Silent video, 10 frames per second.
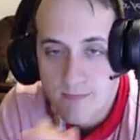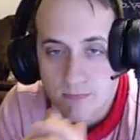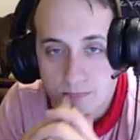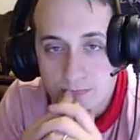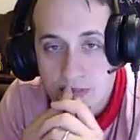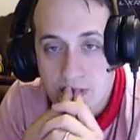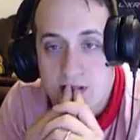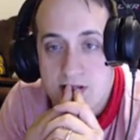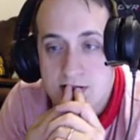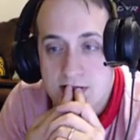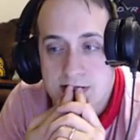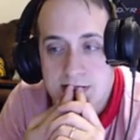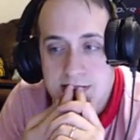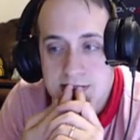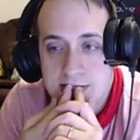weak before you'd want to go
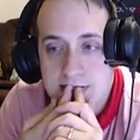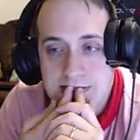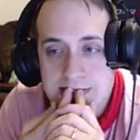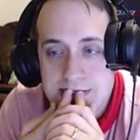for that.